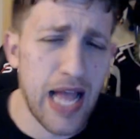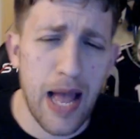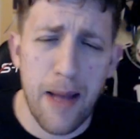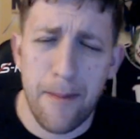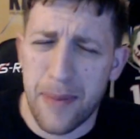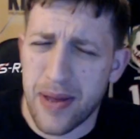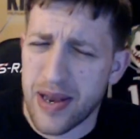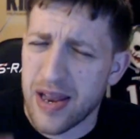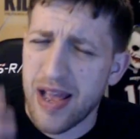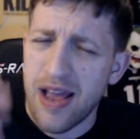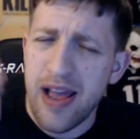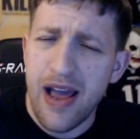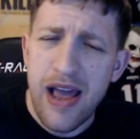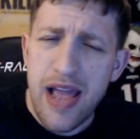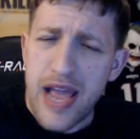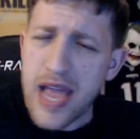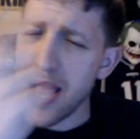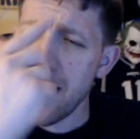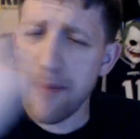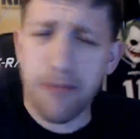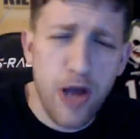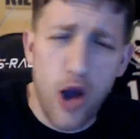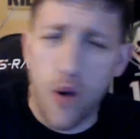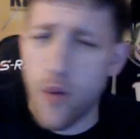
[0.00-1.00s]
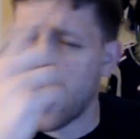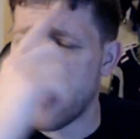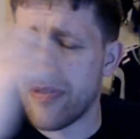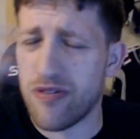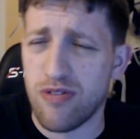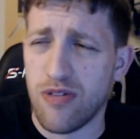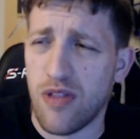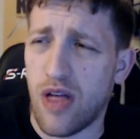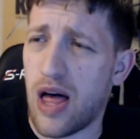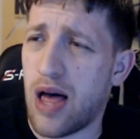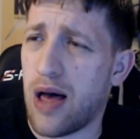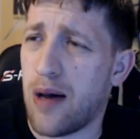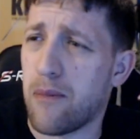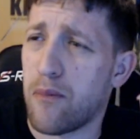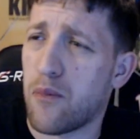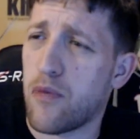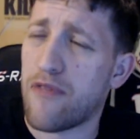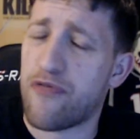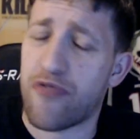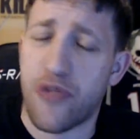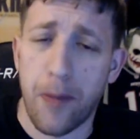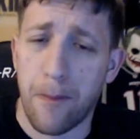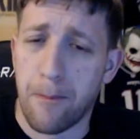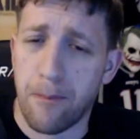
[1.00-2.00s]
But him going um, with
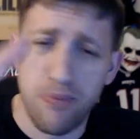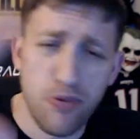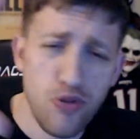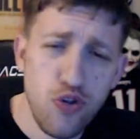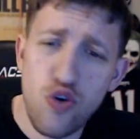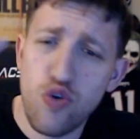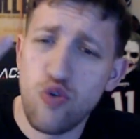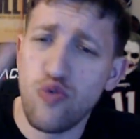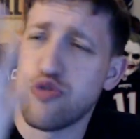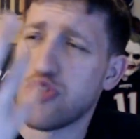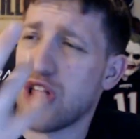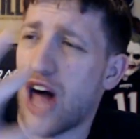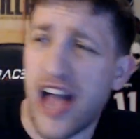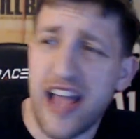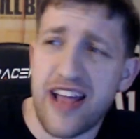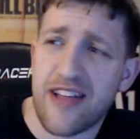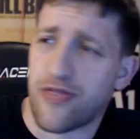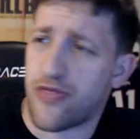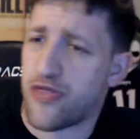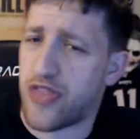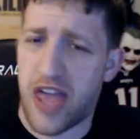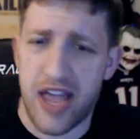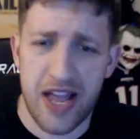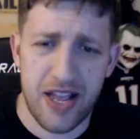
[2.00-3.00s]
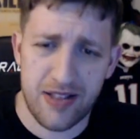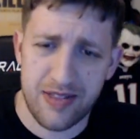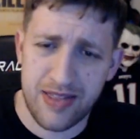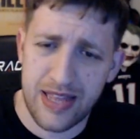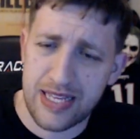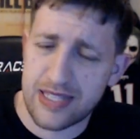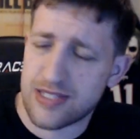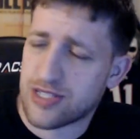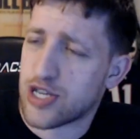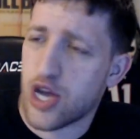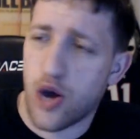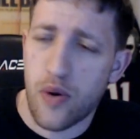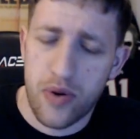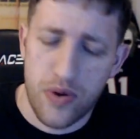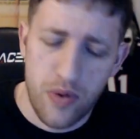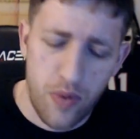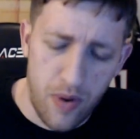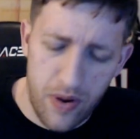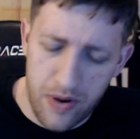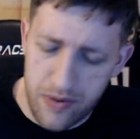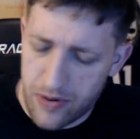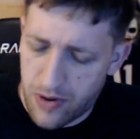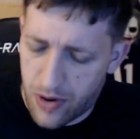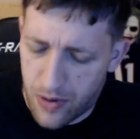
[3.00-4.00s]
the blue light thing that's going
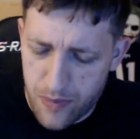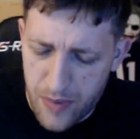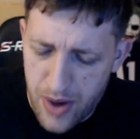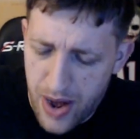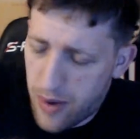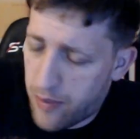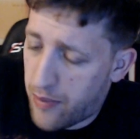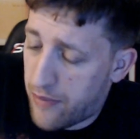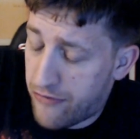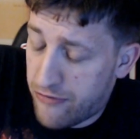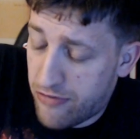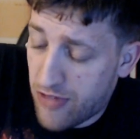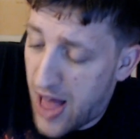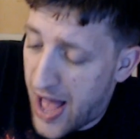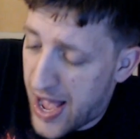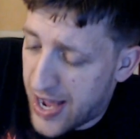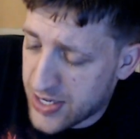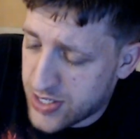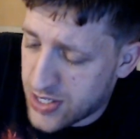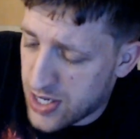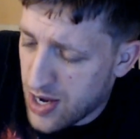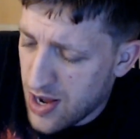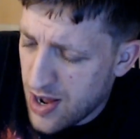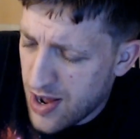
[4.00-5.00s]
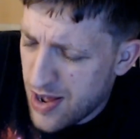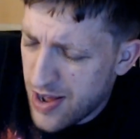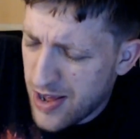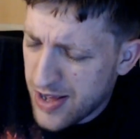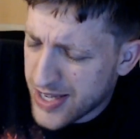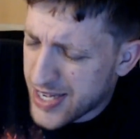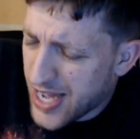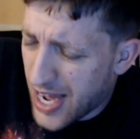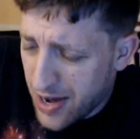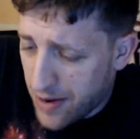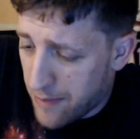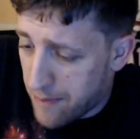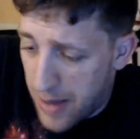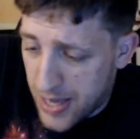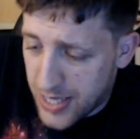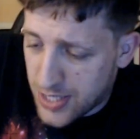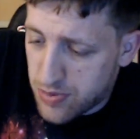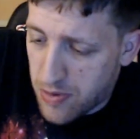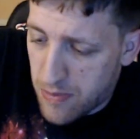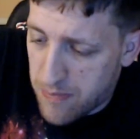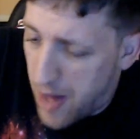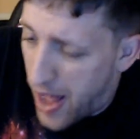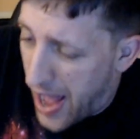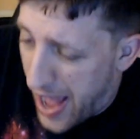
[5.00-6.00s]
on around with Flash kind of messed with
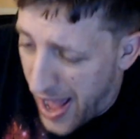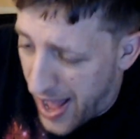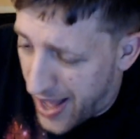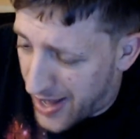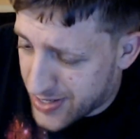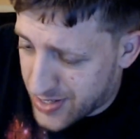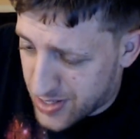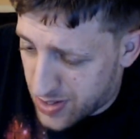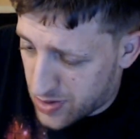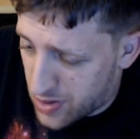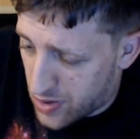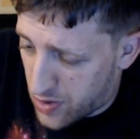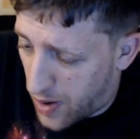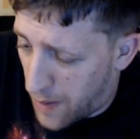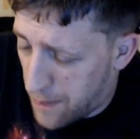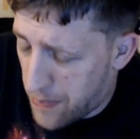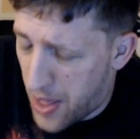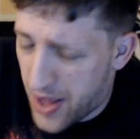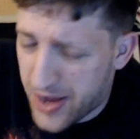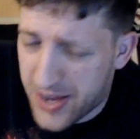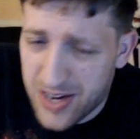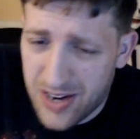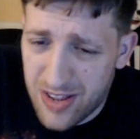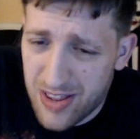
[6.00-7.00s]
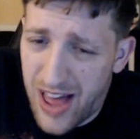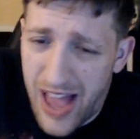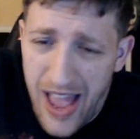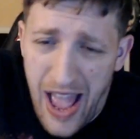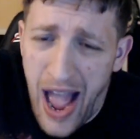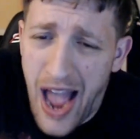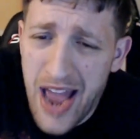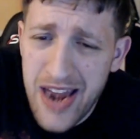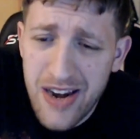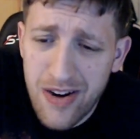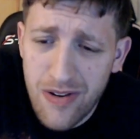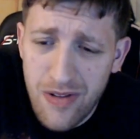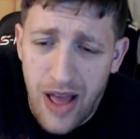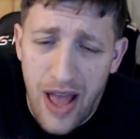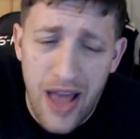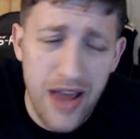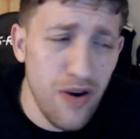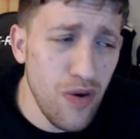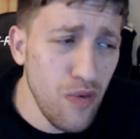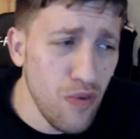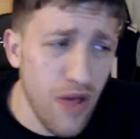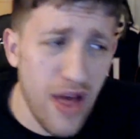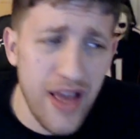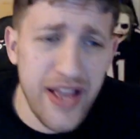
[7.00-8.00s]
my eyes a little. I'm not gonna lie. I don't I don't
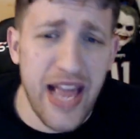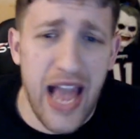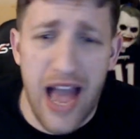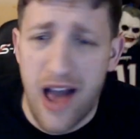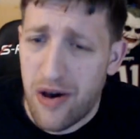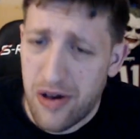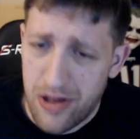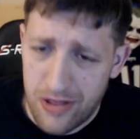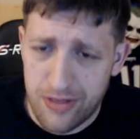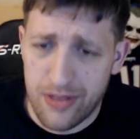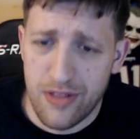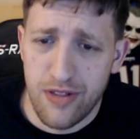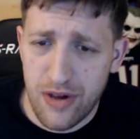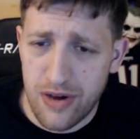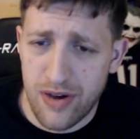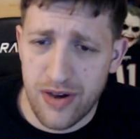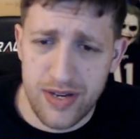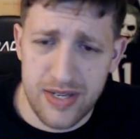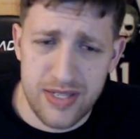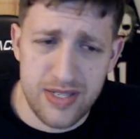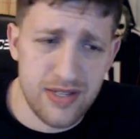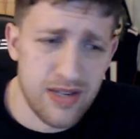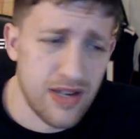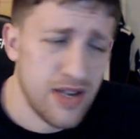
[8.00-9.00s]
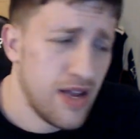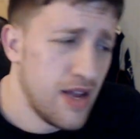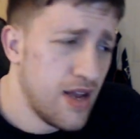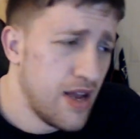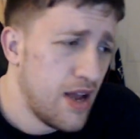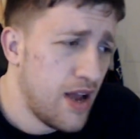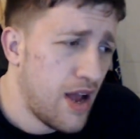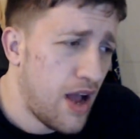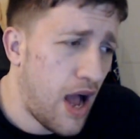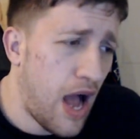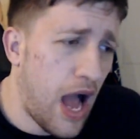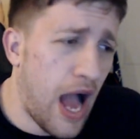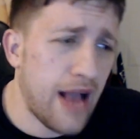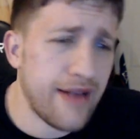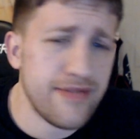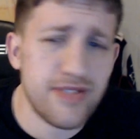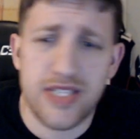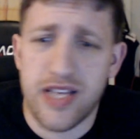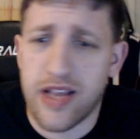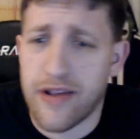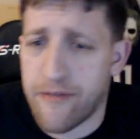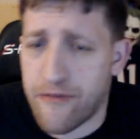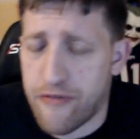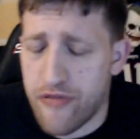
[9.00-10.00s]
like how it looks. Uh, I've
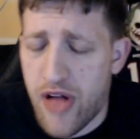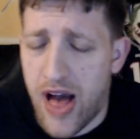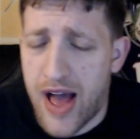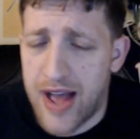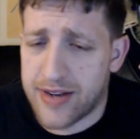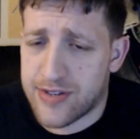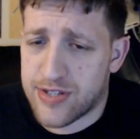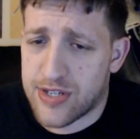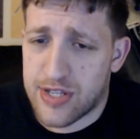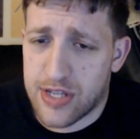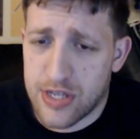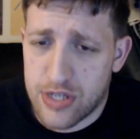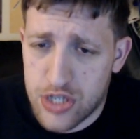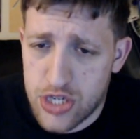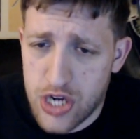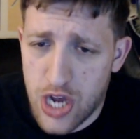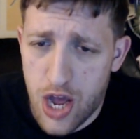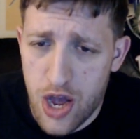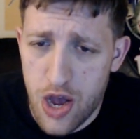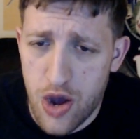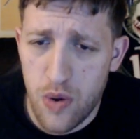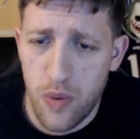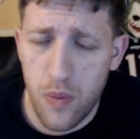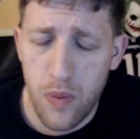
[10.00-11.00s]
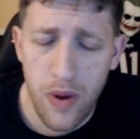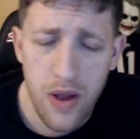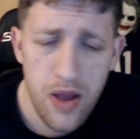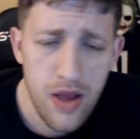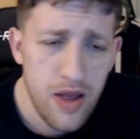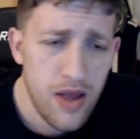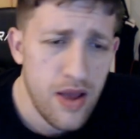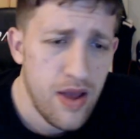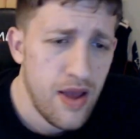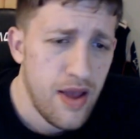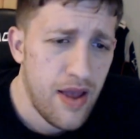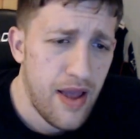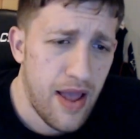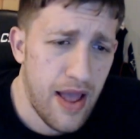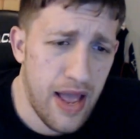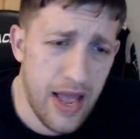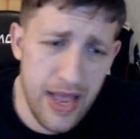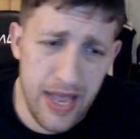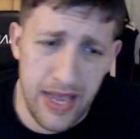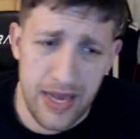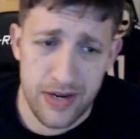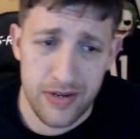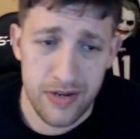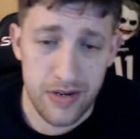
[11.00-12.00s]
seen Flash the show,
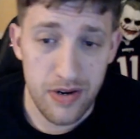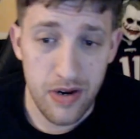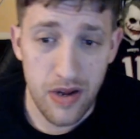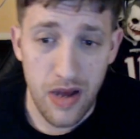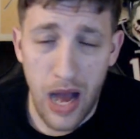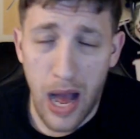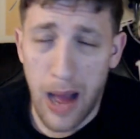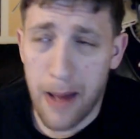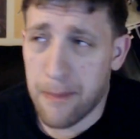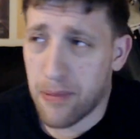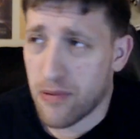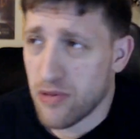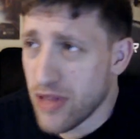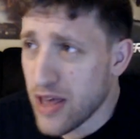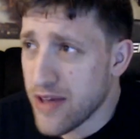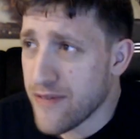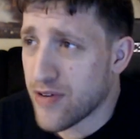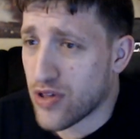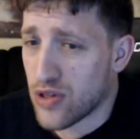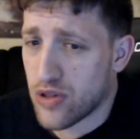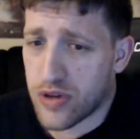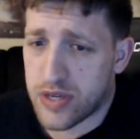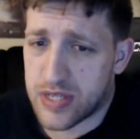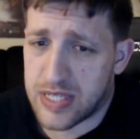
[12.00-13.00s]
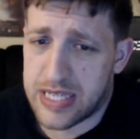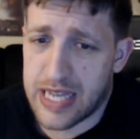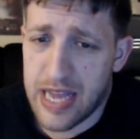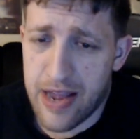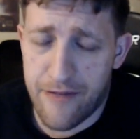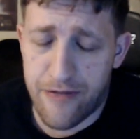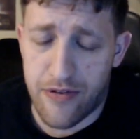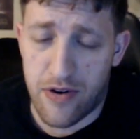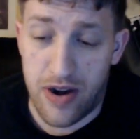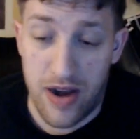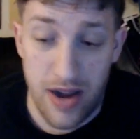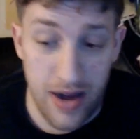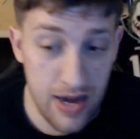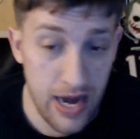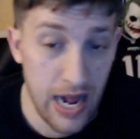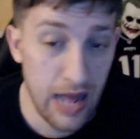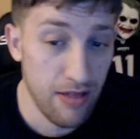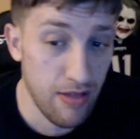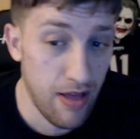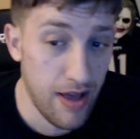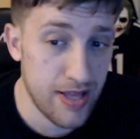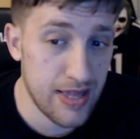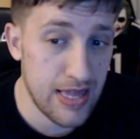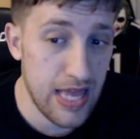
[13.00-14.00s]
and I believe it looks different, and I
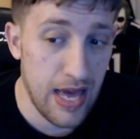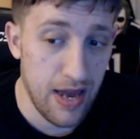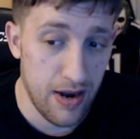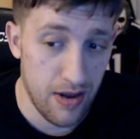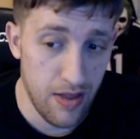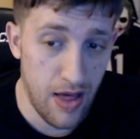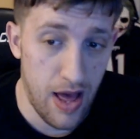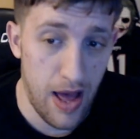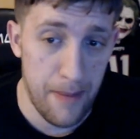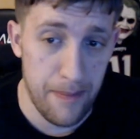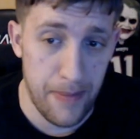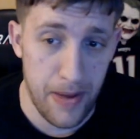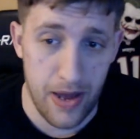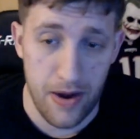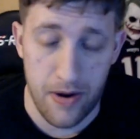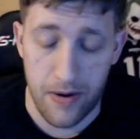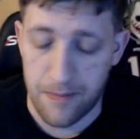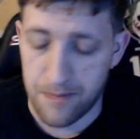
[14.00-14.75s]
like that a lot better.